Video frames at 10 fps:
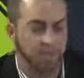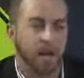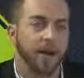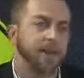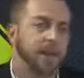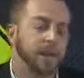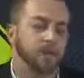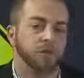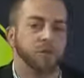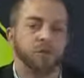Sky, thank
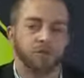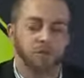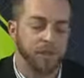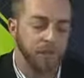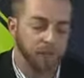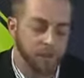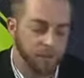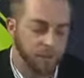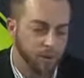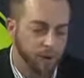you so much for sharing this
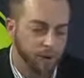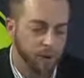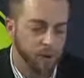story.